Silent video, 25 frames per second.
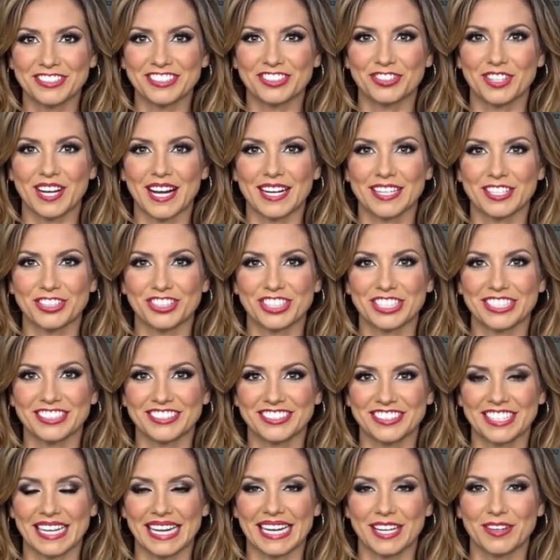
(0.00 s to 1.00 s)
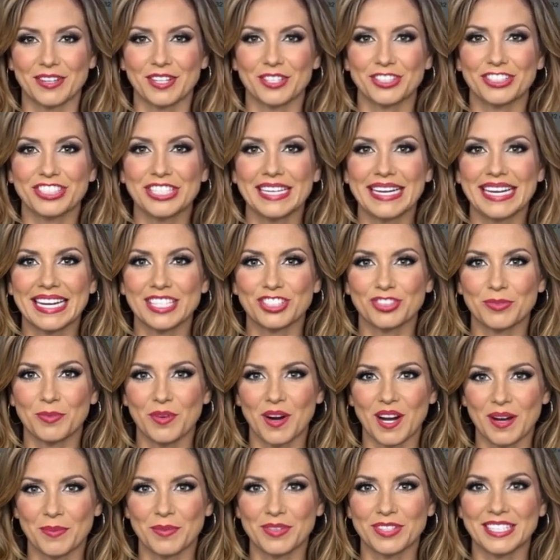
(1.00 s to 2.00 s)
strategies tailored to each
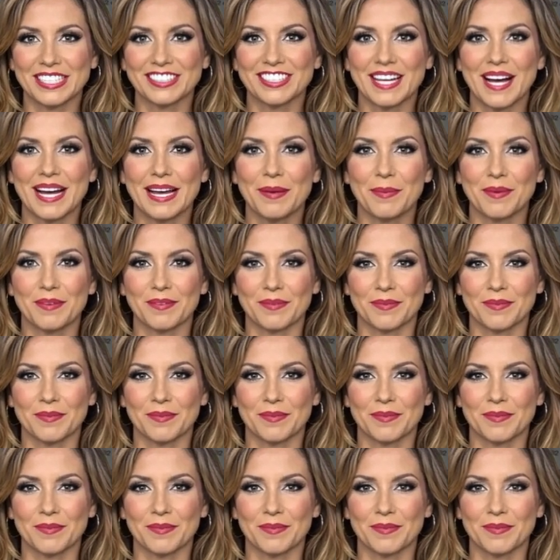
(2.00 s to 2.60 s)
property type.